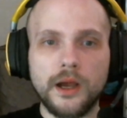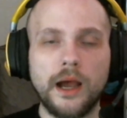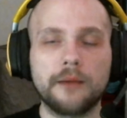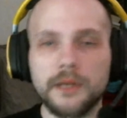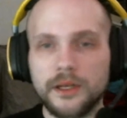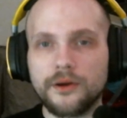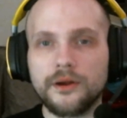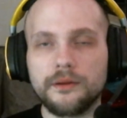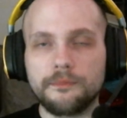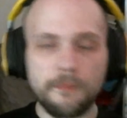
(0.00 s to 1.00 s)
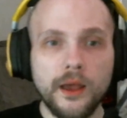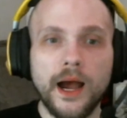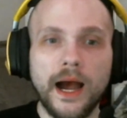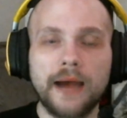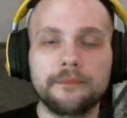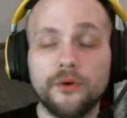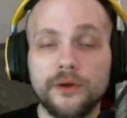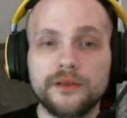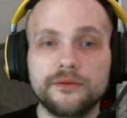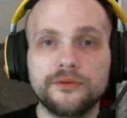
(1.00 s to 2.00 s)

I'm going to I'm going